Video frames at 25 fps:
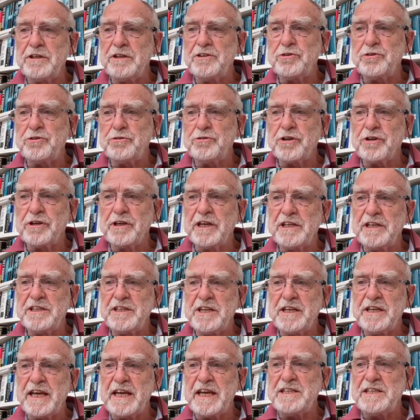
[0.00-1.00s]
to
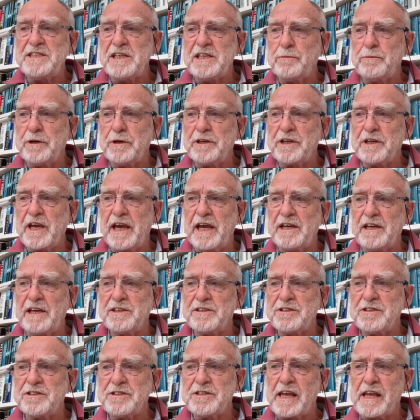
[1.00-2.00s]
1980, when
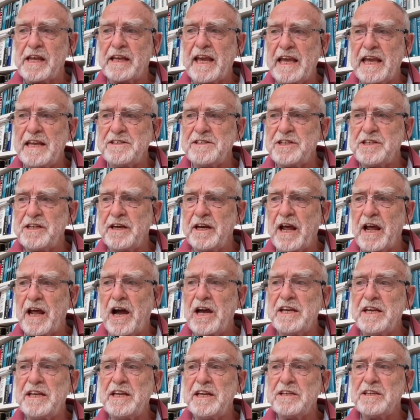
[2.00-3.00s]
Keynesian
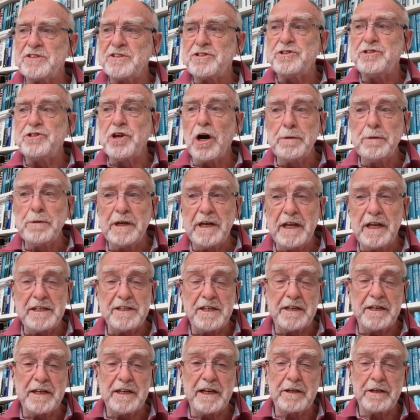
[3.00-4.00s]
ideas
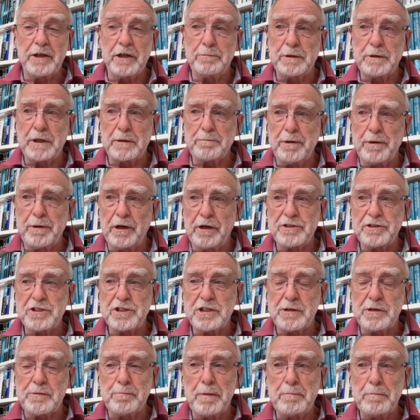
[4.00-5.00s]
dominated economic
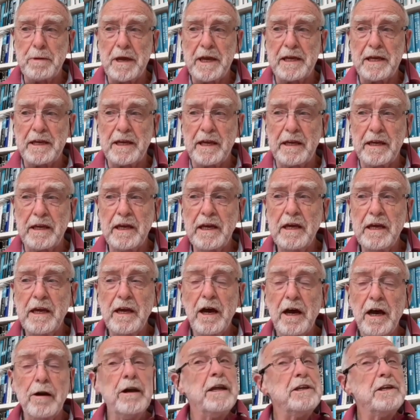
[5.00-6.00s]
policy making,
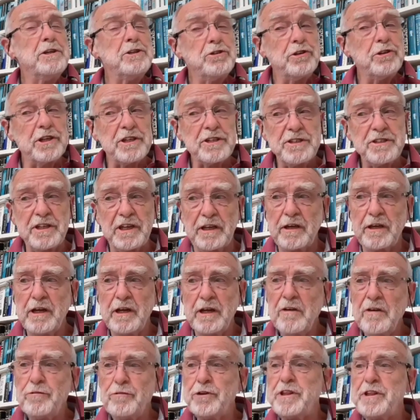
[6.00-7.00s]
are interesting,
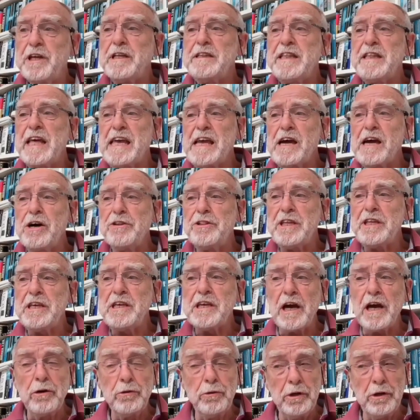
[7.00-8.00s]
for they are the
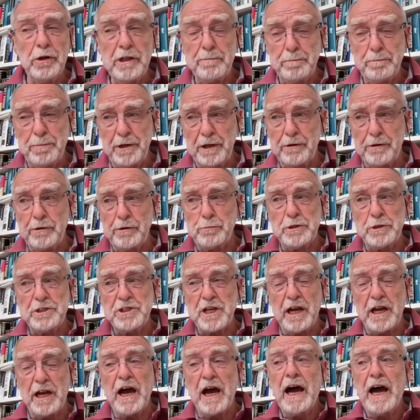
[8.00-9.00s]
only period which
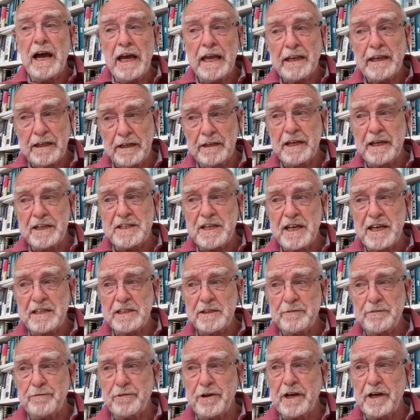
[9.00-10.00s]
I can
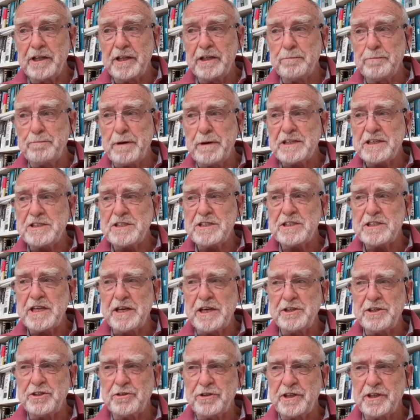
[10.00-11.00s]
identify in the past
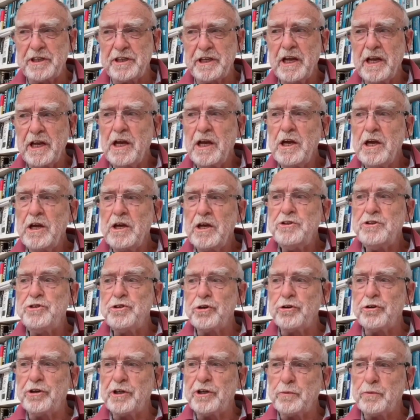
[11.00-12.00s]
century
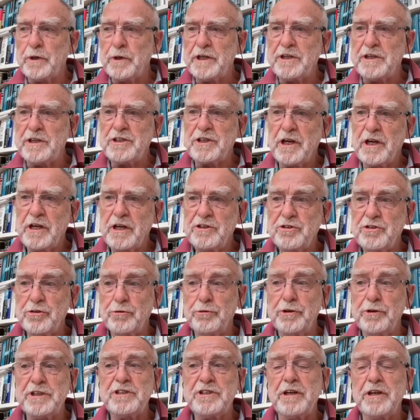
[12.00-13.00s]
during which, to
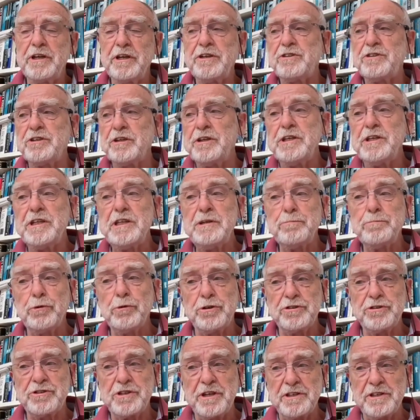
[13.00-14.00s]
return to
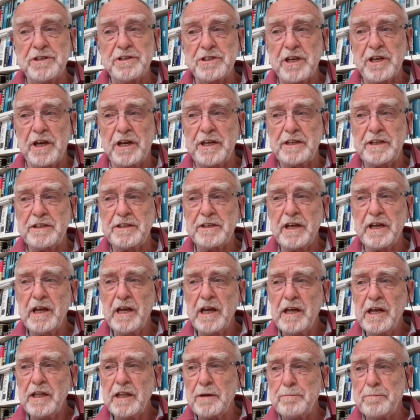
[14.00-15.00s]
Niebuhr's insight,
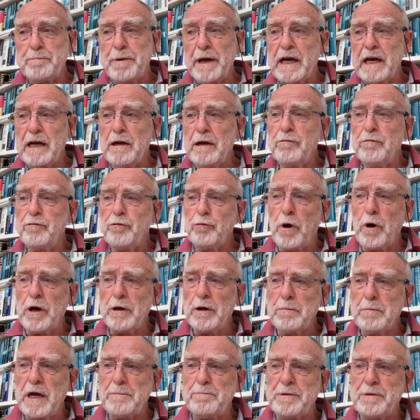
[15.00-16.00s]
the power of what
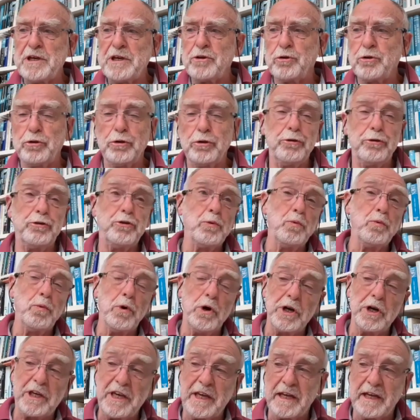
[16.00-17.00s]
might be called the
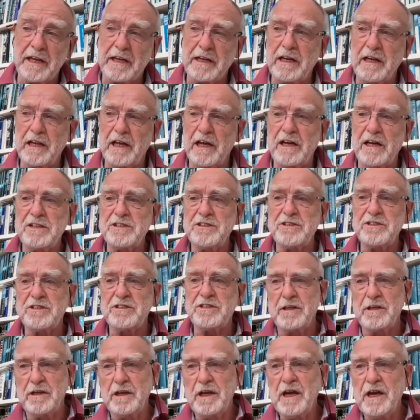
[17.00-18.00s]
working class
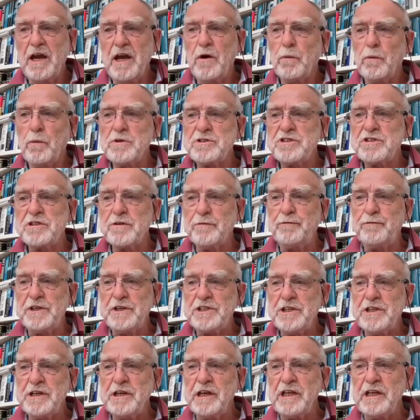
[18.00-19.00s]
was
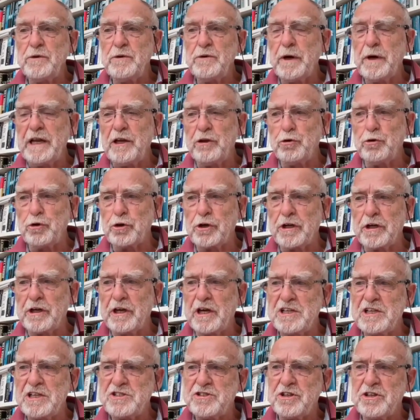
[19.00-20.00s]
sufficiently well
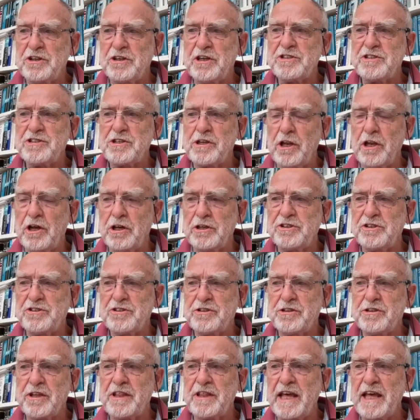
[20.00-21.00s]
organized to dislodge
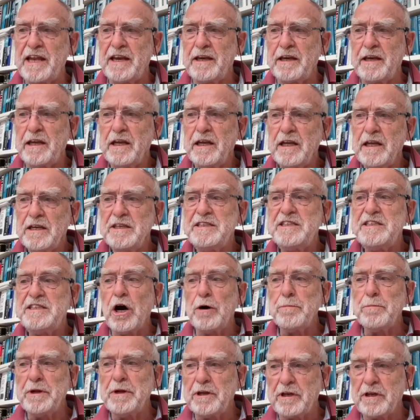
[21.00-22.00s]
the then
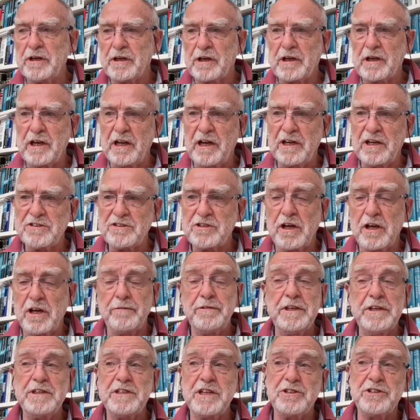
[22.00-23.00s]
dominant class of
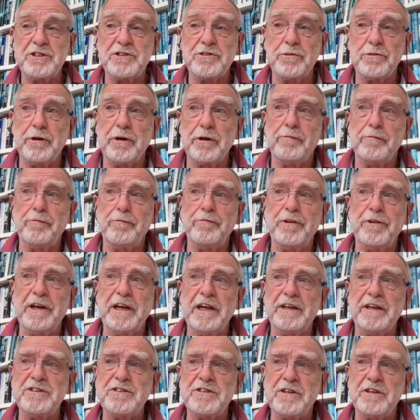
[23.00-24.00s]
industrial
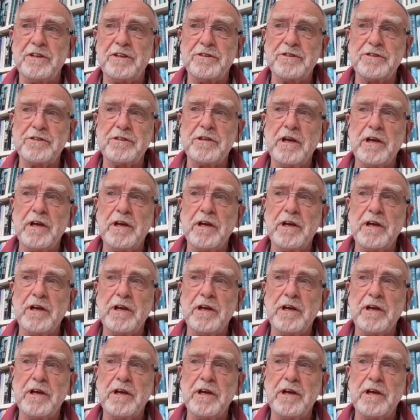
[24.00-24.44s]
financiers.